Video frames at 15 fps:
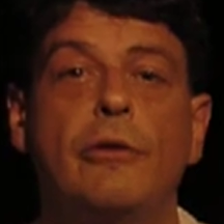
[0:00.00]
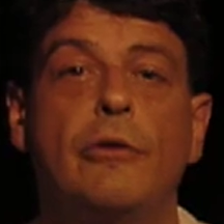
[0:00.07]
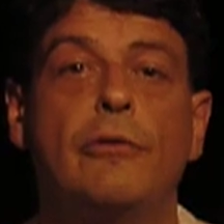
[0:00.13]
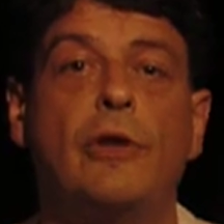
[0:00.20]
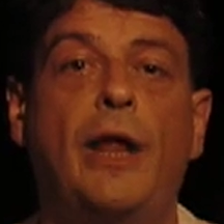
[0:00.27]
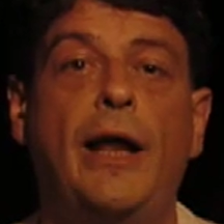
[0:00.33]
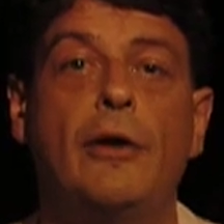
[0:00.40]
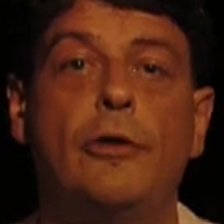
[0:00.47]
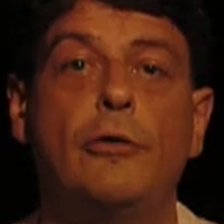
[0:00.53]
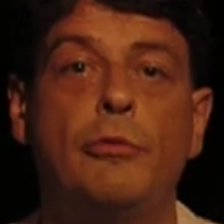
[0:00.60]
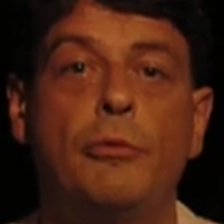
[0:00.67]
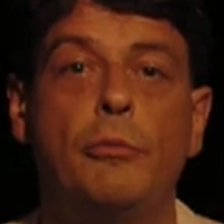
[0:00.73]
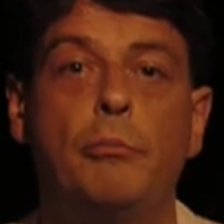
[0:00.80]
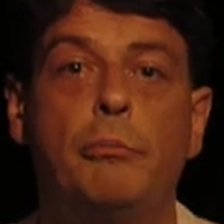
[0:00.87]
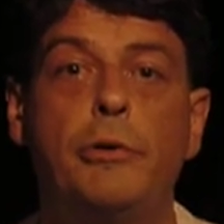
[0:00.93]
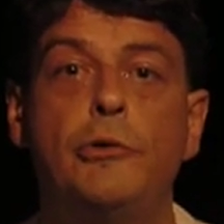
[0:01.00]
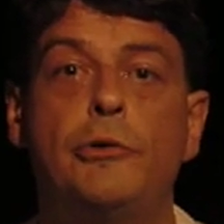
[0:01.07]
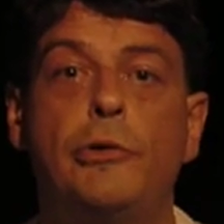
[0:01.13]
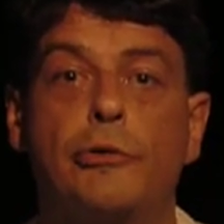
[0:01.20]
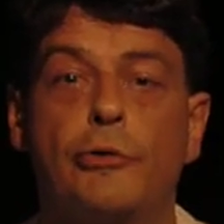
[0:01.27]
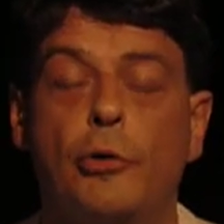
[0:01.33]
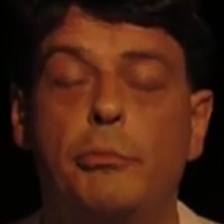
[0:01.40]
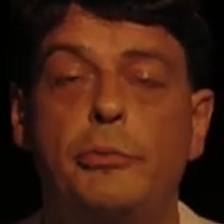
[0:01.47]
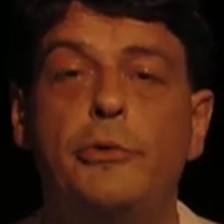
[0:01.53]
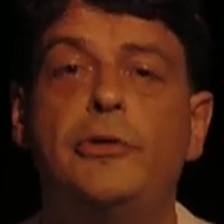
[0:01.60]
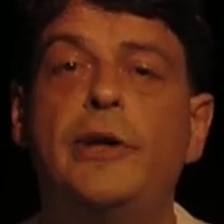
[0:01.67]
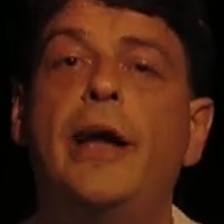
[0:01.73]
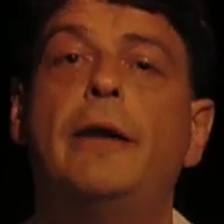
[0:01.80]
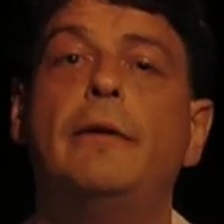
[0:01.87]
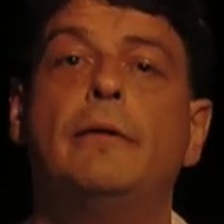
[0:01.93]
It's the land of Brutus, or
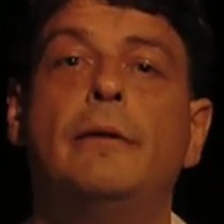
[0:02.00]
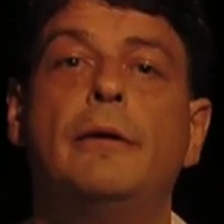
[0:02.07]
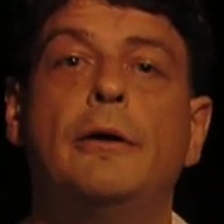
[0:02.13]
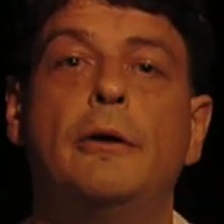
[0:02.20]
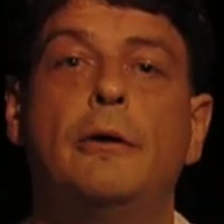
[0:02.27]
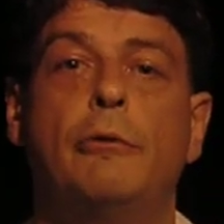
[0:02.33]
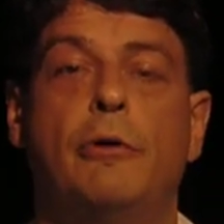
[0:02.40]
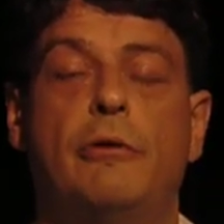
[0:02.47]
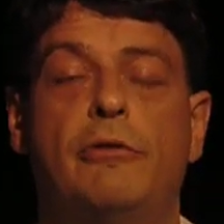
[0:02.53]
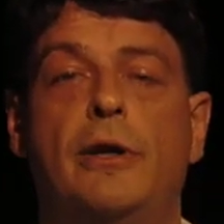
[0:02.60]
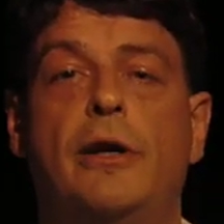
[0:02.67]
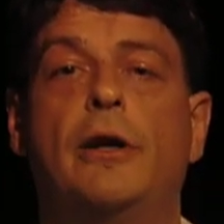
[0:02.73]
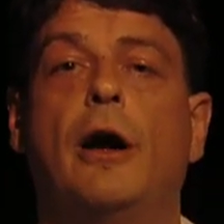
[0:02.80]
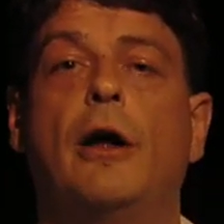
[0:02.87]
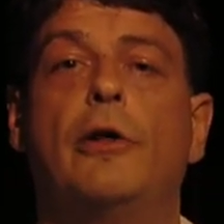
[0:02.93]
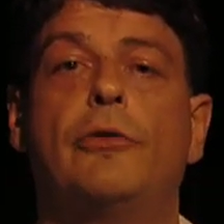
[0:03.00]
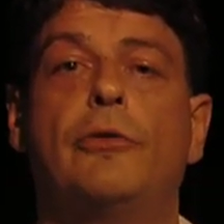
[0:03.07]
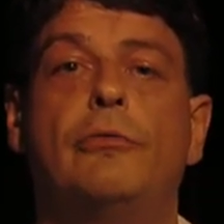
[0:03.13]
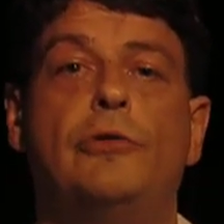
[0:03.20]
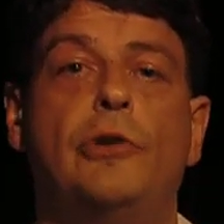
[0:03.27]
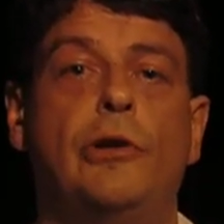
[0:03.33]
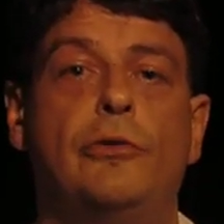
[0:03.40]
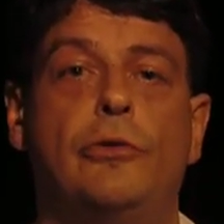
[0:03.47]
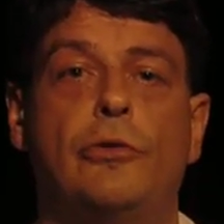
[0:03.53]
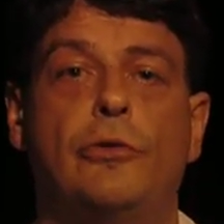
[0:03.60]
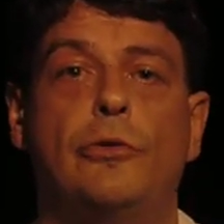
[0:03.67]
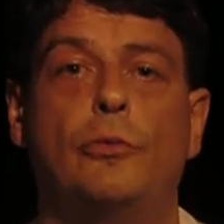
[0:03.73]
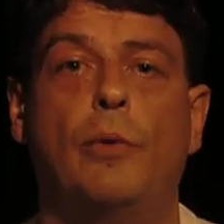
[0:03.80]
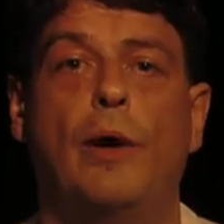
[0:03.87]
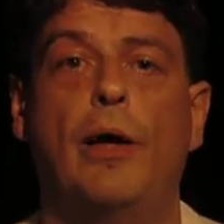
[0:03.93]
Bruten, one of the incarnates of
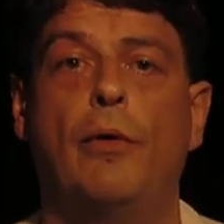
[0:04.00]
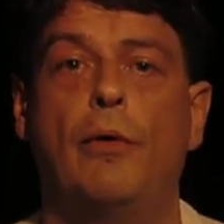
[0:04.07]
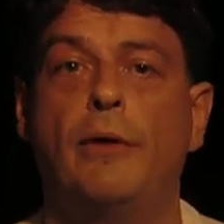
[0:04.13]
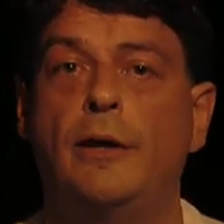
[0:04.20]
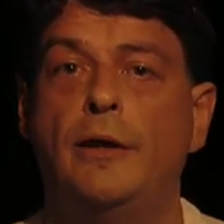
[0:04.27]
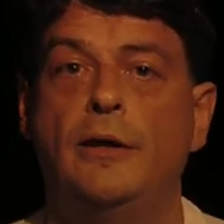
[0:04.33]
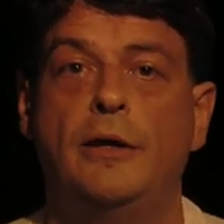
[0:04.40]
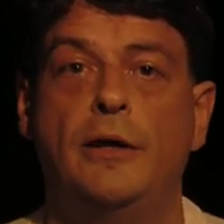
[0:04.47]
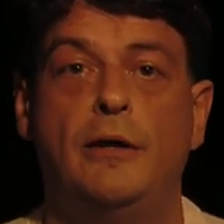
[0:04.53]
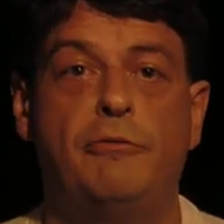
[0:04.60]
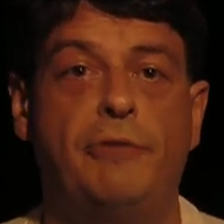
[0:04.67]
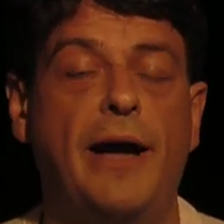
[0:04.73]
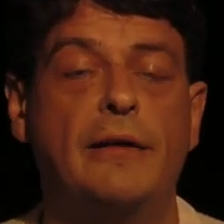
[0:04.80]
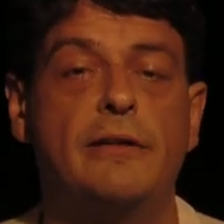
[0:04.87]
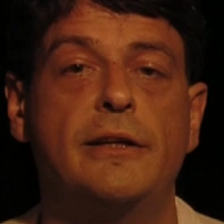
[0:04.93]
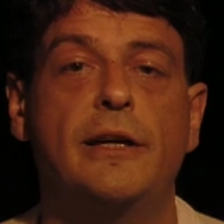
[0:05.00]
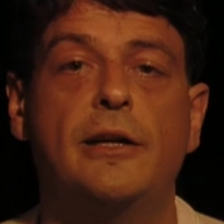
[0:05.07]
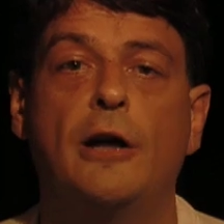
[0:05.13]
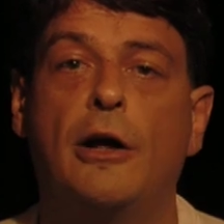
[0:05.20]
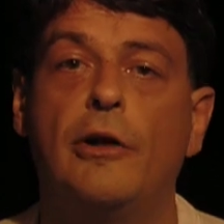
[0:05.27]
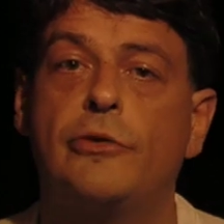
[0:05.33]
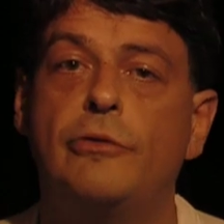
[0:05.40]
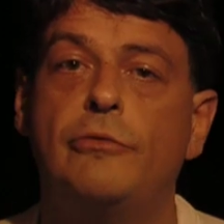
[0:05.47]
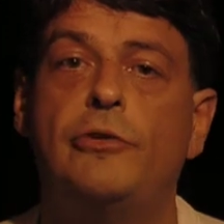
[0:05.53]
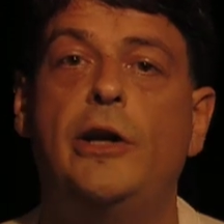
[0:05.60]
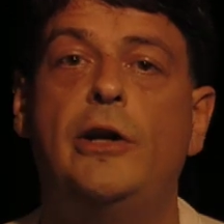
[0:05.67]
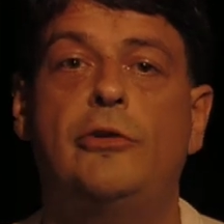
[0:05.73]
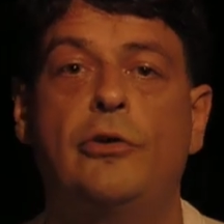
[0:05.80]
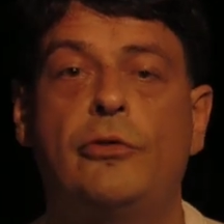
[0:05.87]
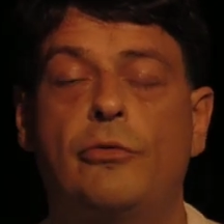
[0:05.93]
Jesus as well. In fact, the incarnates of
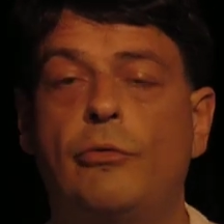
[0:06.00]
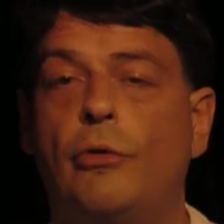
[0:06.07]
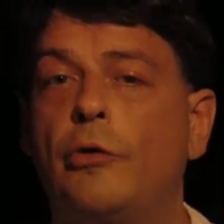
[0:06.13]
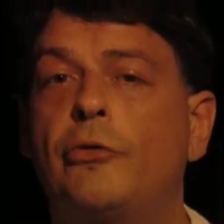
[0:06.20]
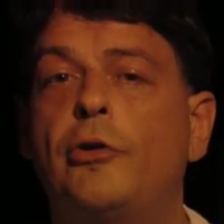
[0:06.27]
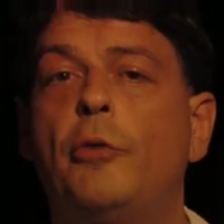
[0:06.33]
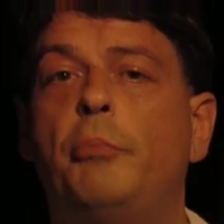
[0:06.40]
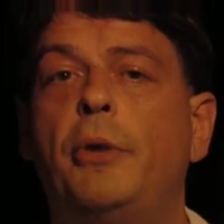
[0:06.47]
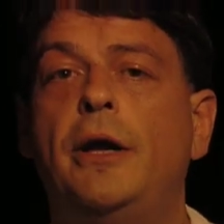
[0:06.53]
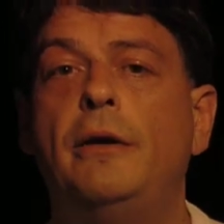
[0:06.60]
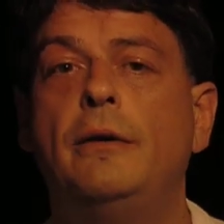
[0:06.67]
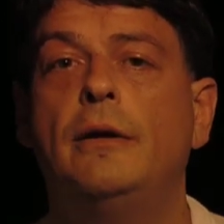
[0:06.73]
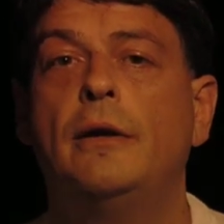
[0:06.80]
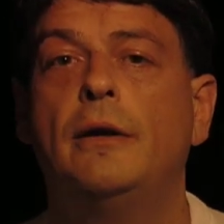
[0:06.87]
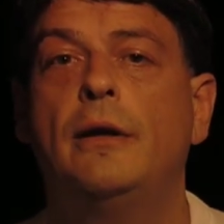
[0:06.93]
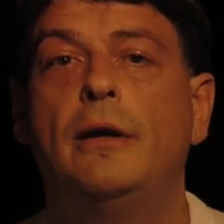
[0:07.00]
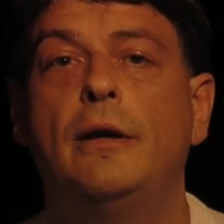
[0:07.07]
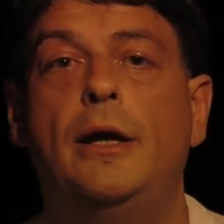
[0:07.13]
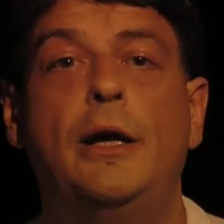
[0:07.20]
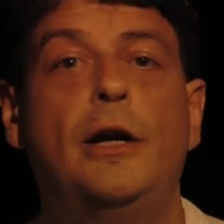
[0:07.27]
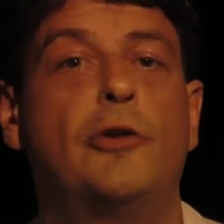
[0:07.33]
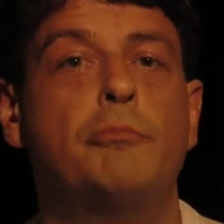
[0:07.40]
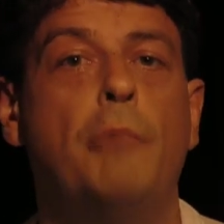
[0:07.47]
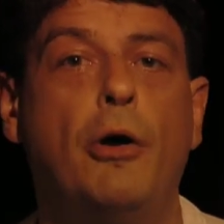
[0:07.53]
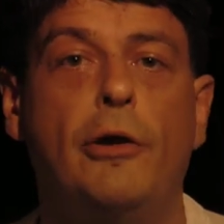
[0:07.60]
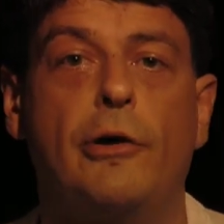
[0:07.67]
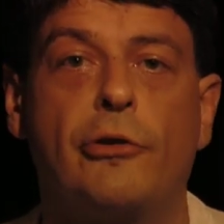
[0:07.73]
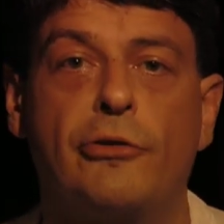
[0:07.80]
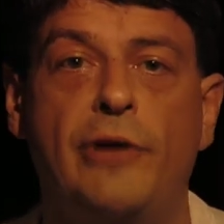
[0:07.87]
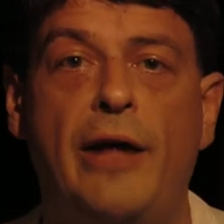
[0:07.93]
Jesus have also been English
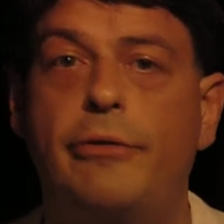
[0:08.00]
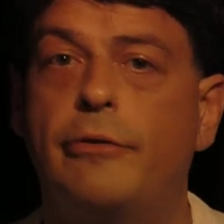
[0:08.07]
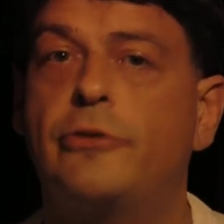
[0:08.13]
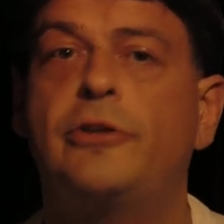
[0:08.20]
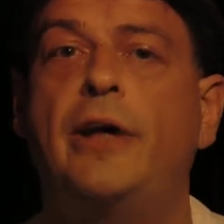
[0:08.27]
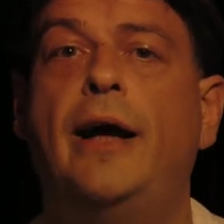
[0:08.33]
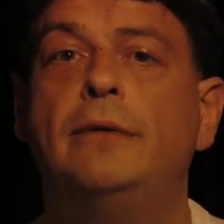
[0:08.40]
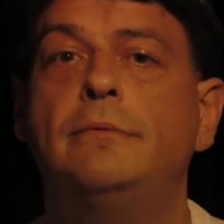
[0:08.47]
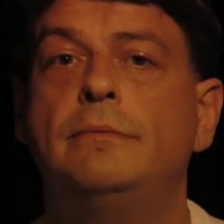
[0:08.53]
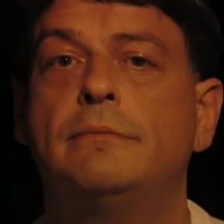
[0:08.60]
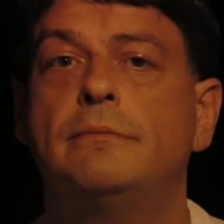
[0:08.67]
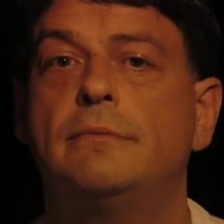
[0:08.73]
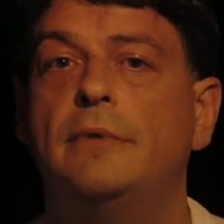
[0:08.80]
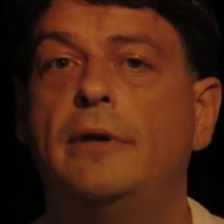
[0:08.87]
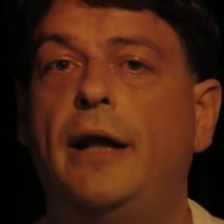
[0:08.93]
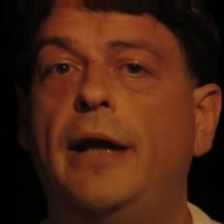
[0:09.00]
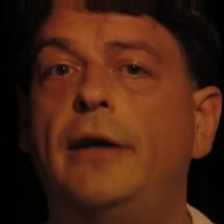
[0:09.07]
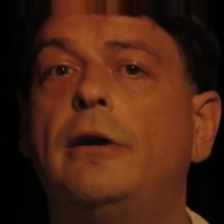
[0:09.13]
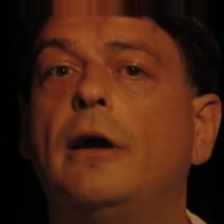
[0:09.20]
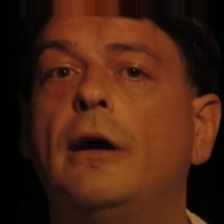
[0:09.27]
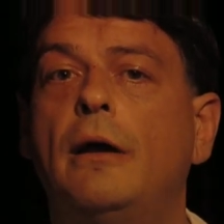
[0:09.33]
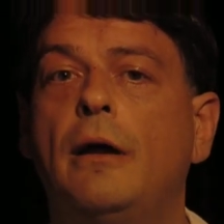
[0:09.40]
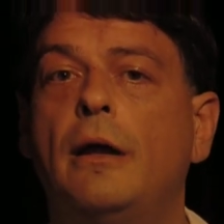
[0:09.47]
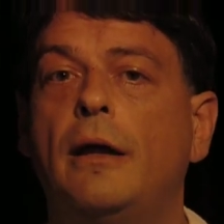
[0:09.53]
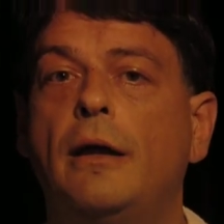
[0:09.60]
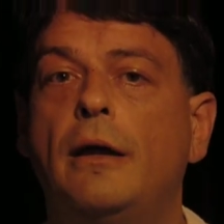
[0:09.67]
monarchs. Athelstan, Edgar,